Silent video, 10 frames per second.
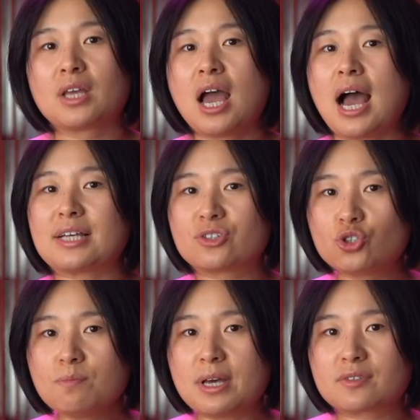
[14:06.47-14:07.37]
As
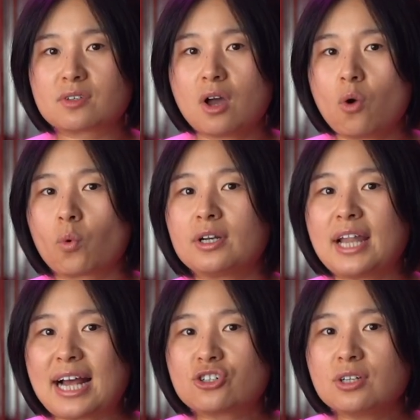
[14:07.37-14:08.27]
humans, we're
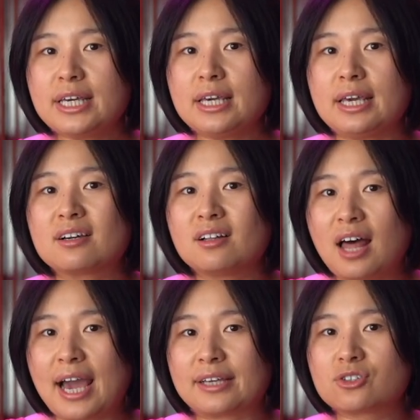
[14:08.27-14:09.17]
naturally
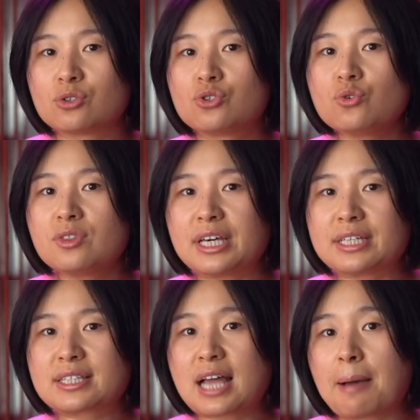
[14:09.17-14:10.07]
inclined to do
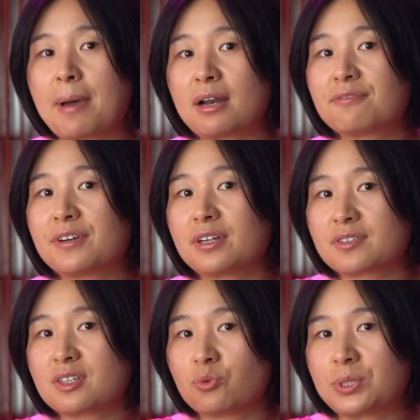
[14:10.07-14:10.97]
things that benefit
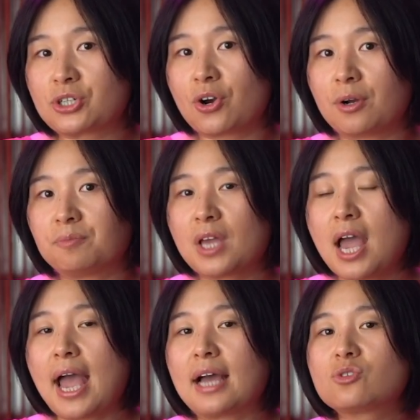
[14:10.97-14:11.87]
us in return,
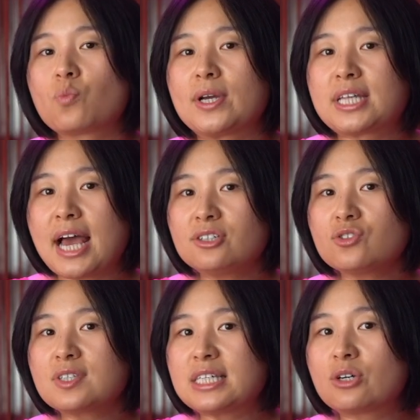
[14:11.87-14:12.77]
and we tend
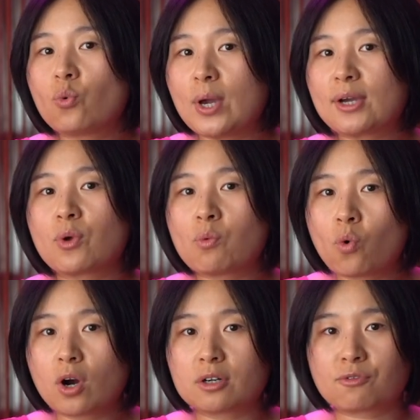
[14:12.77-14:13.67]
to seek quick
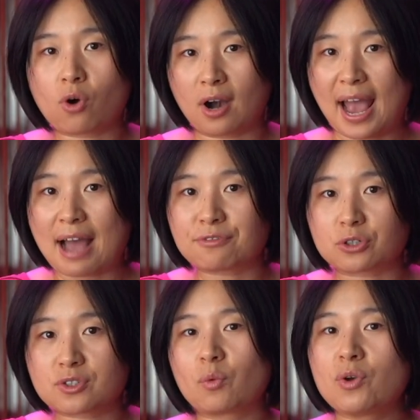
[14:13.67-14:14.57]
reward for our
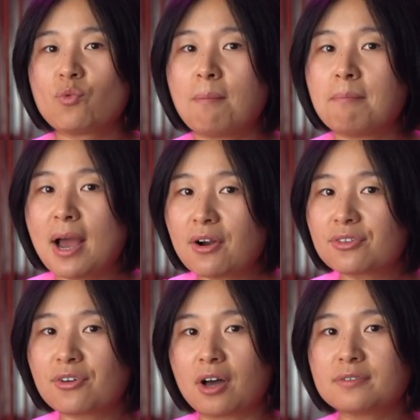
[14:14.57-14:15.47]
efforts. We run
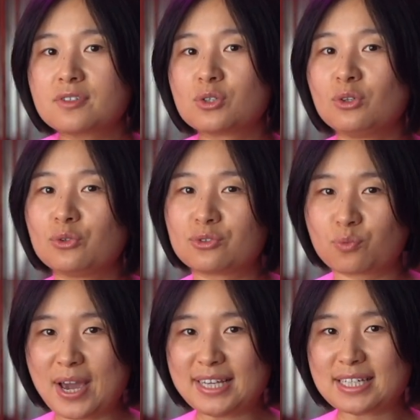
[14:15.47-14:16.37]
marathons to lose
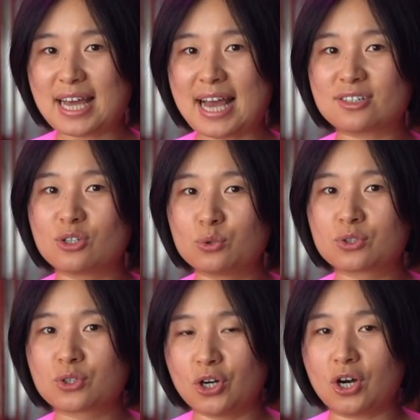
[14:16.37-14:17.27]
weight and
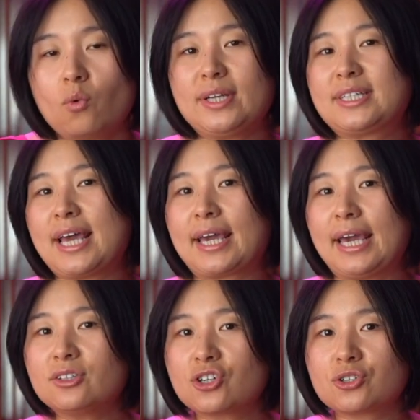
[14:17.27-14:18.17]
look good. We take
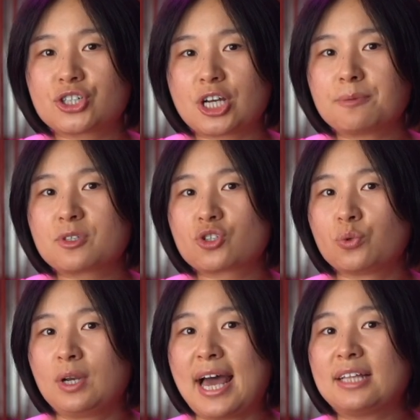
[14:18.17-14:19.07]
internships
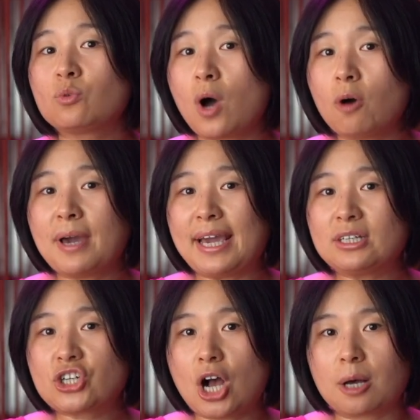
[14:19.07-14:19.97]
to land
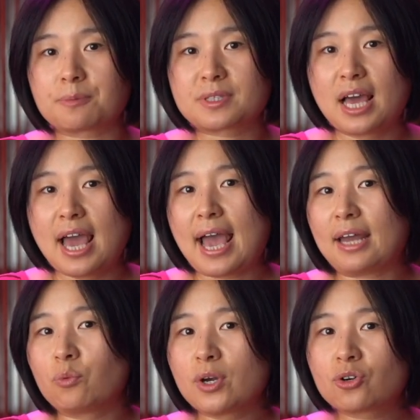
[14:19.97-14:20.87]
well-paying jobs,
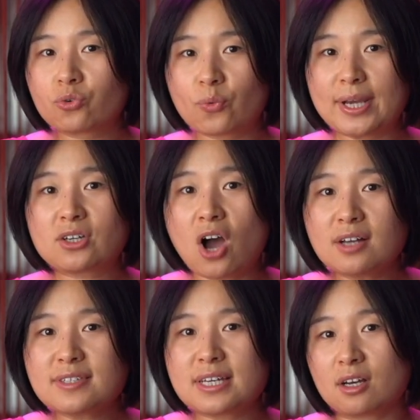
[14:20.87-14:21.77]
and we create
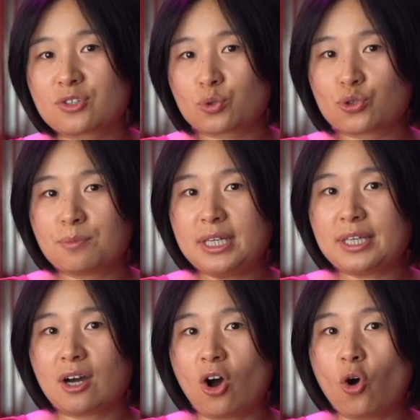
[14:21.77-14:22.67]
content on social
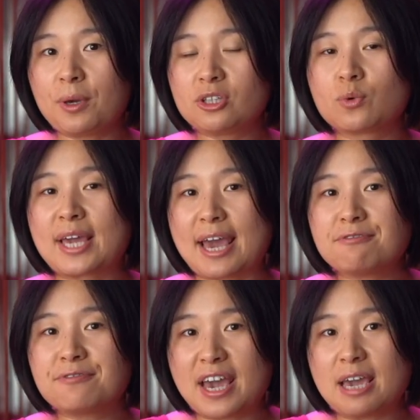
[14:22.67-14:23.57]
media hoping to
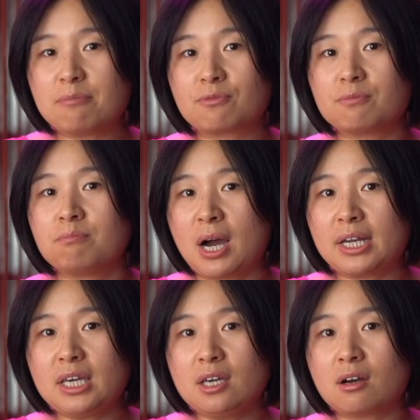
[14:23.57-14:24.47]
gain fame,
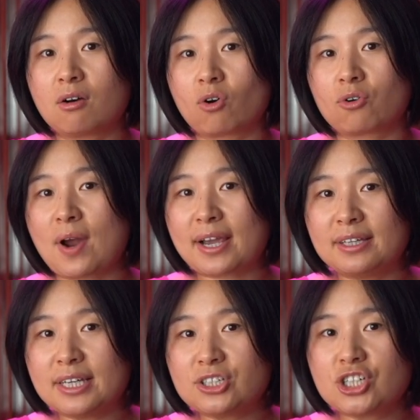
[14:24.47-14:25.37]
money, or
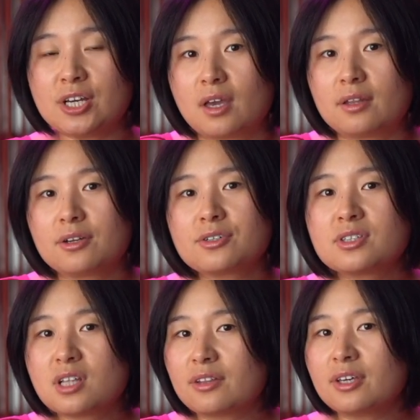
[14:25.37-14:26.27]
recognition. There's
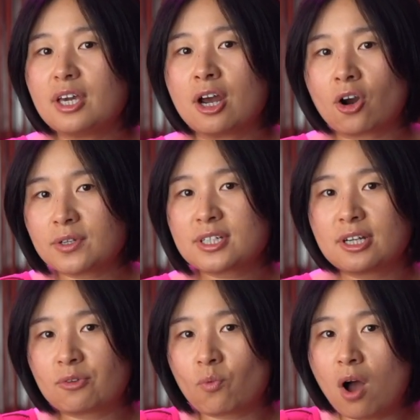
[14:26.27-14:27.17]
nothing
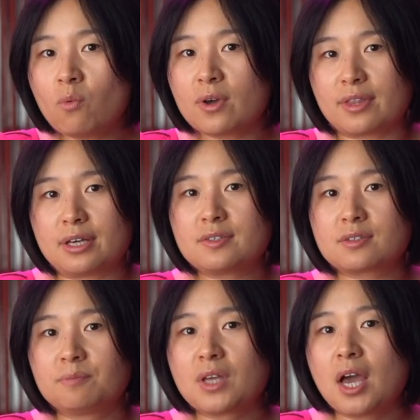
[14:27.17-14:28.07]
inherently wrong with
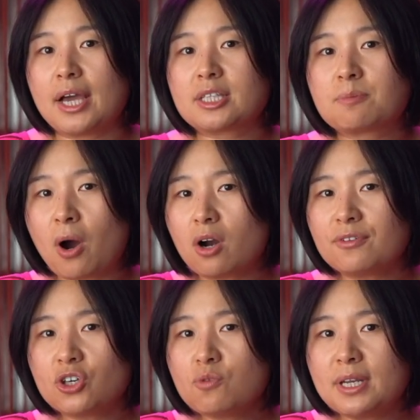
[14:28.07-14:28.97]
this. It's part
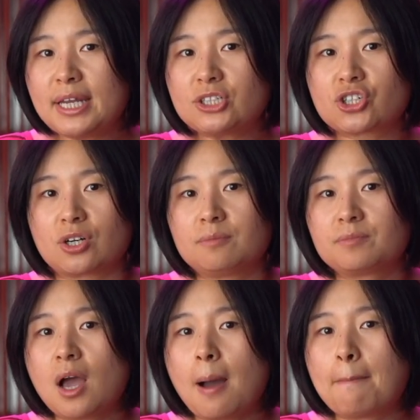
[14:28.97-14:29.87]
of human nature,
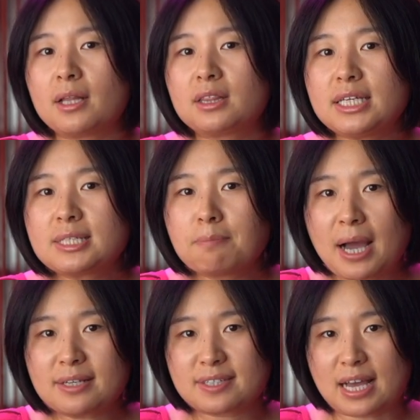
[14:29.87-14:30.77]
but this
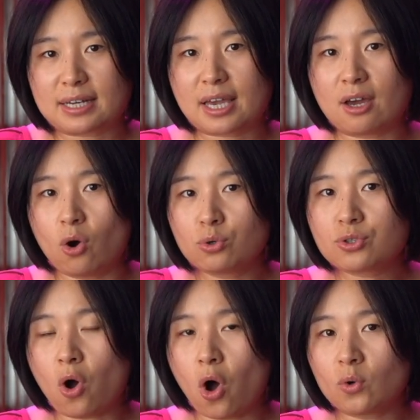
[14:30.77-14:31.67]
mindset can
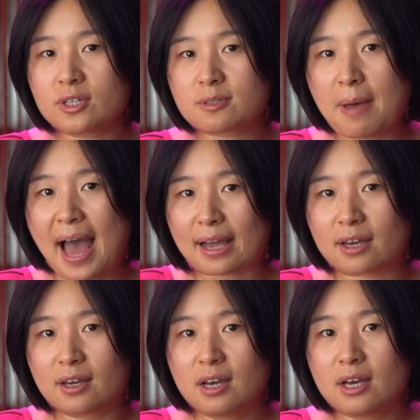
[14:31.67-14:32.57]
also hold us
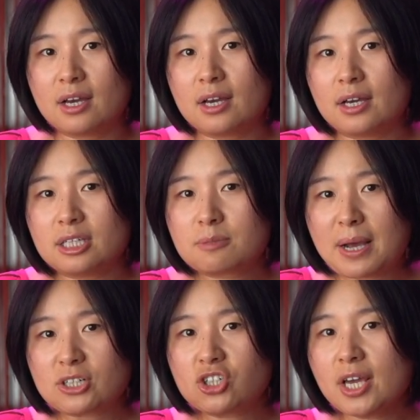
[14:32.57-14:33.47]
back,
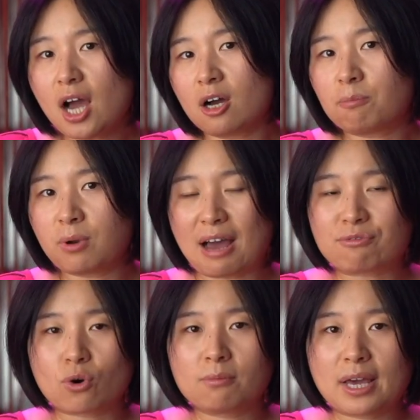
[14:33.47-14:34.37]
especially on a
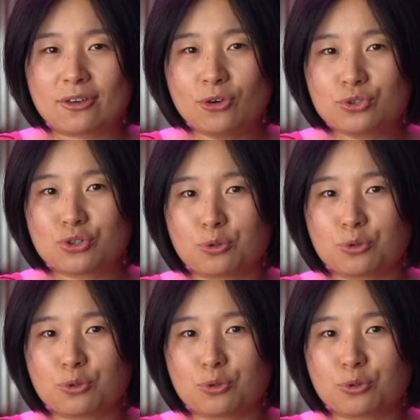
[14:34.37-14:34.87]
platform like YouTube.